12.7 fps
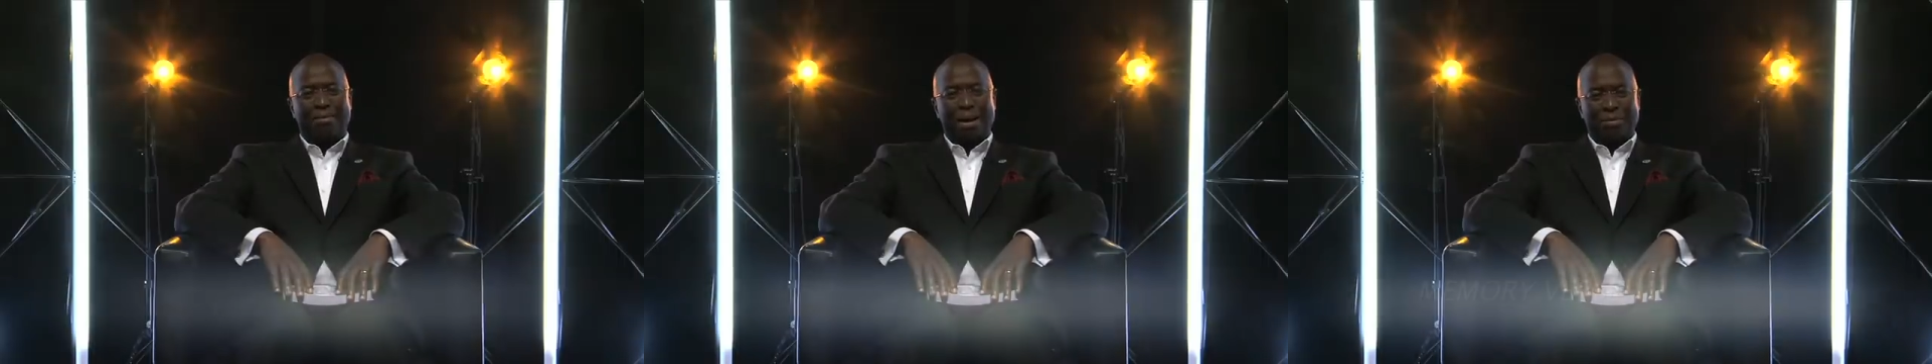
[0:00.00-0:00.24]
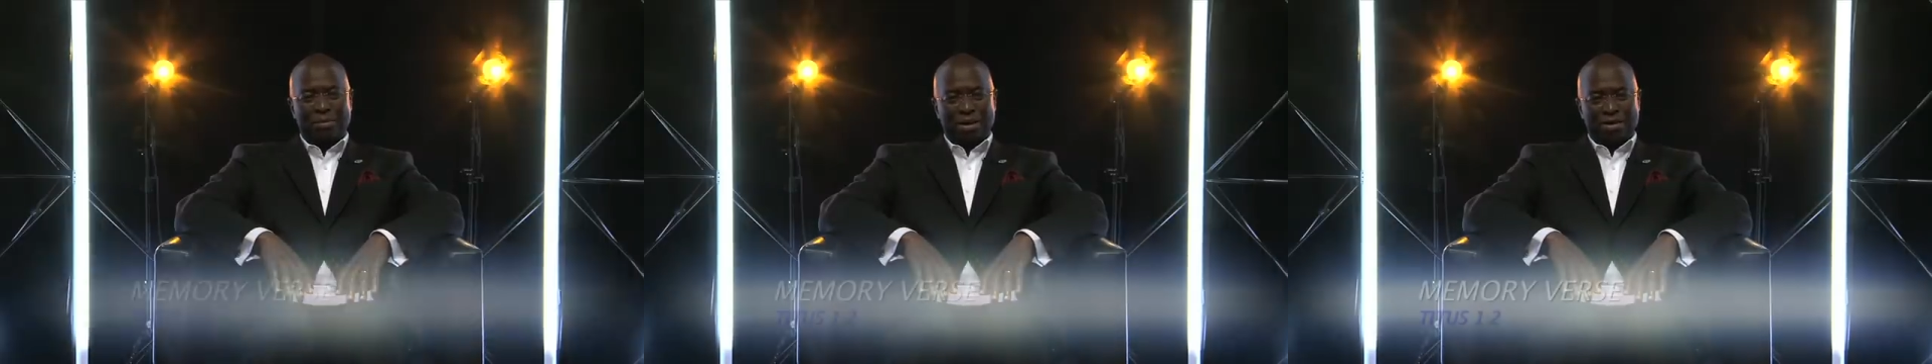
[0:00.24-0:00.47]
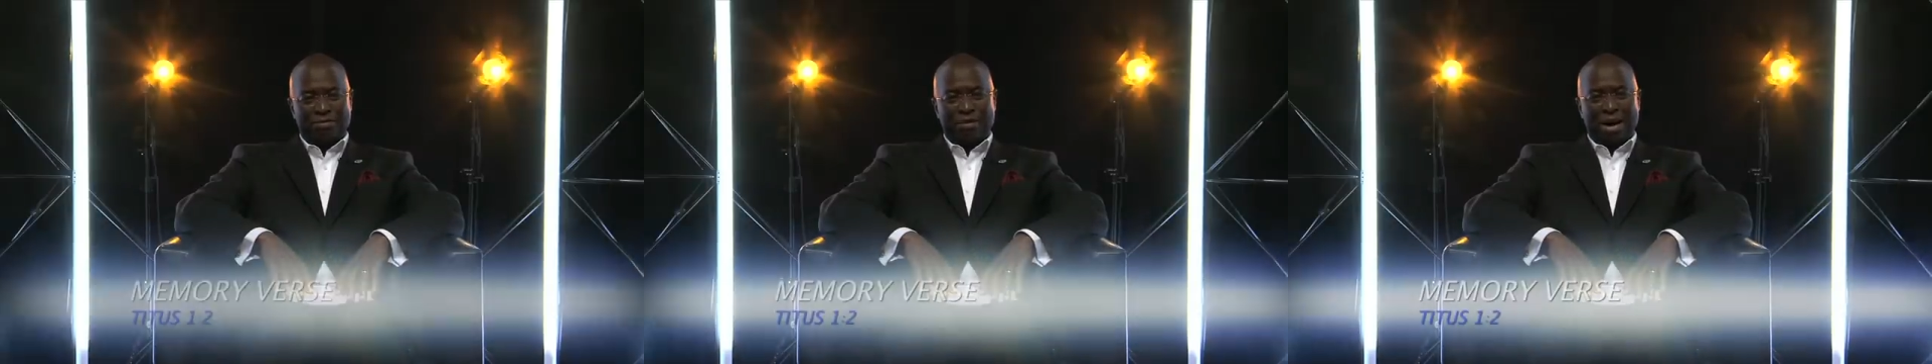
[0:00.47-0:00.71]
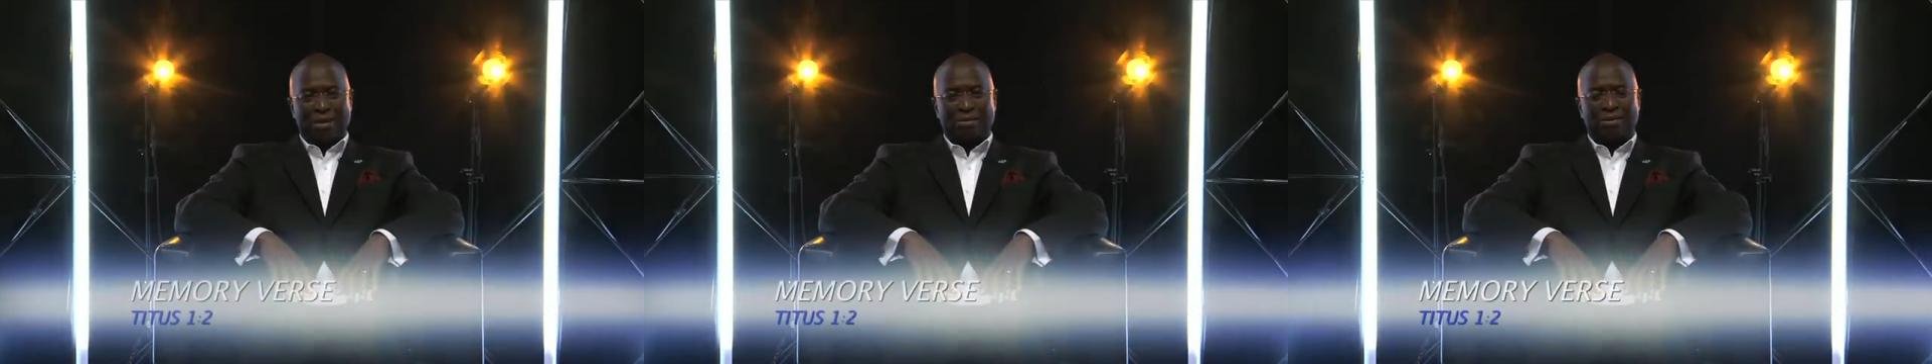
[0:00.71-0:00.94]
memory
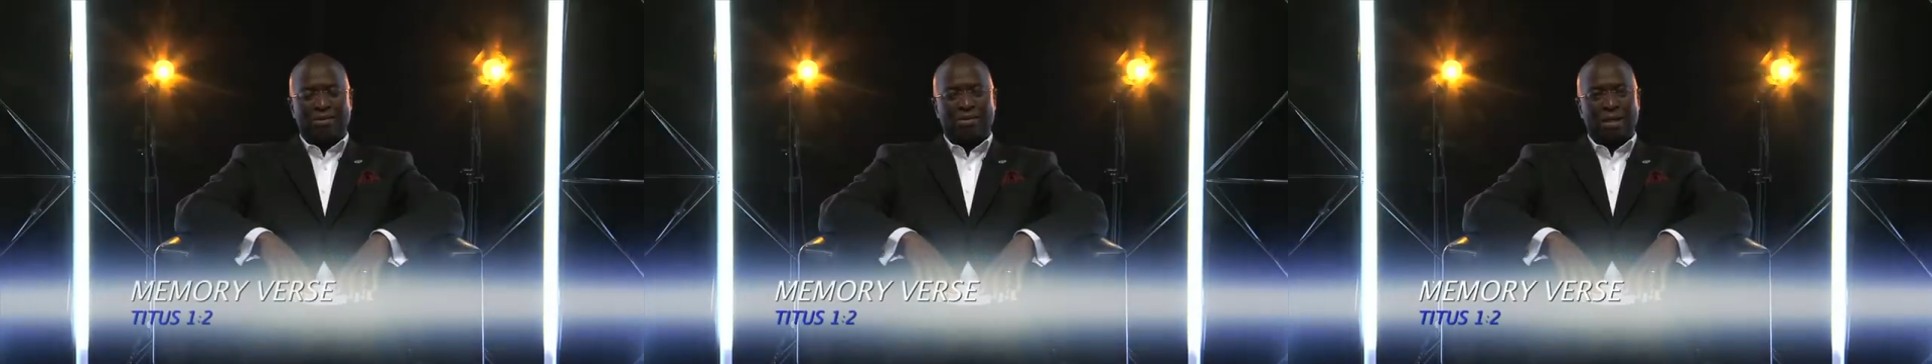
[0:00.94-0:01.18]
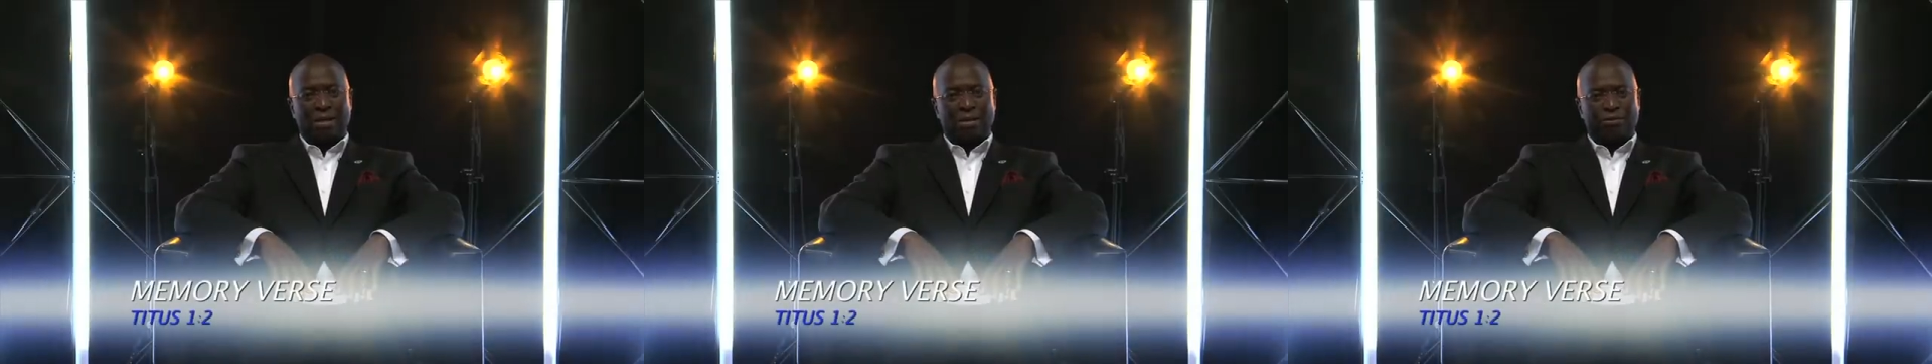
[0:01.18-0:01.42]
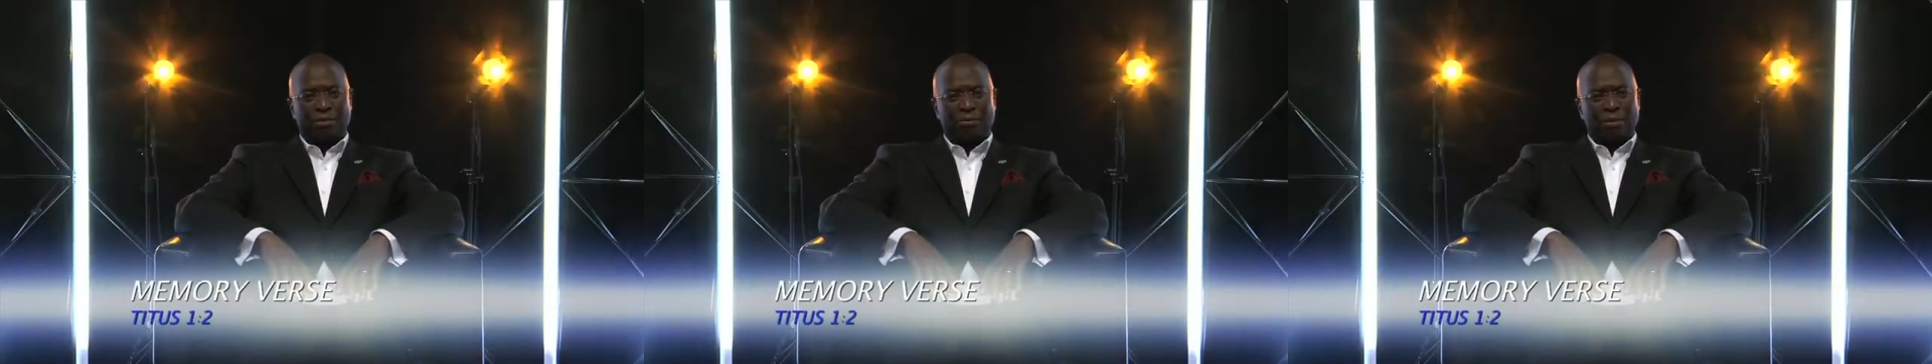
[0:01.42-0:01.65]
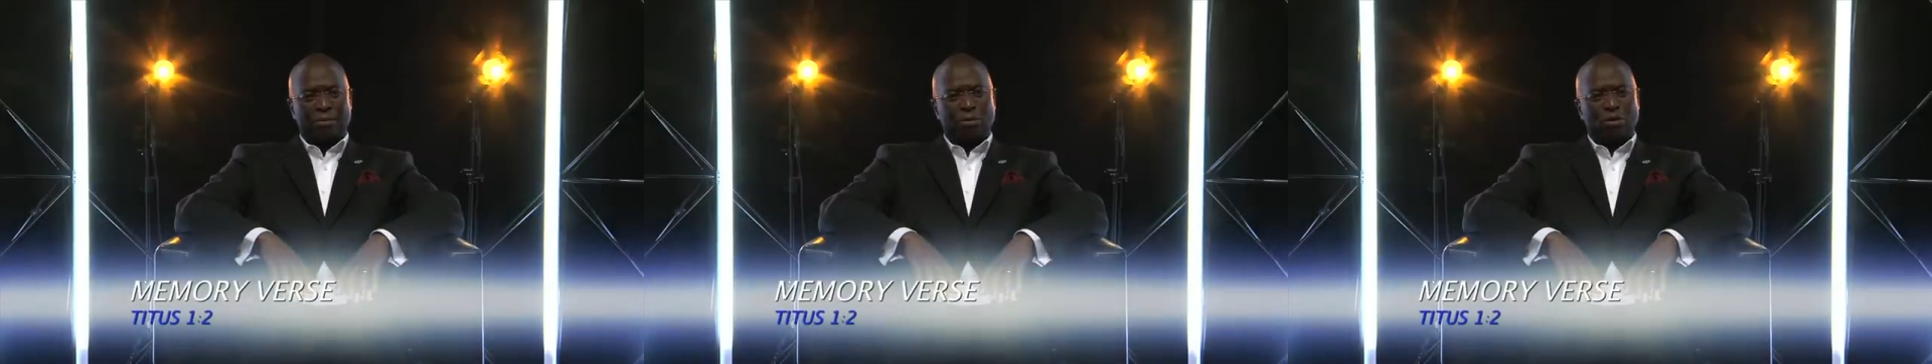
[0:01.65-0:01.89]
verse is taken
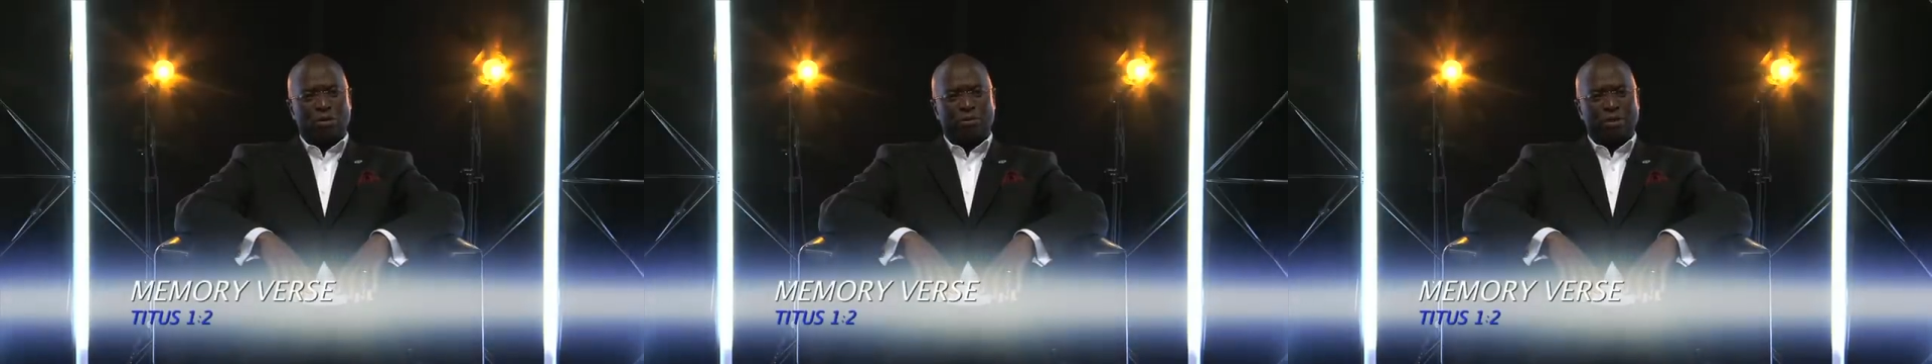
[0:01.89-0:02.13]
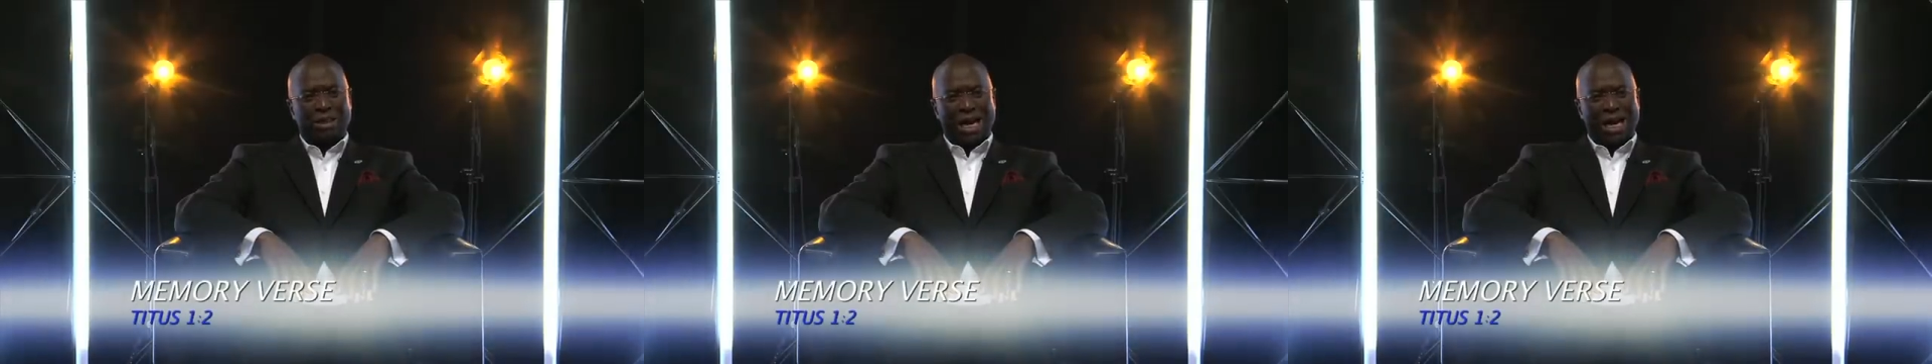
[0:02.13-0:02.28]
from the book of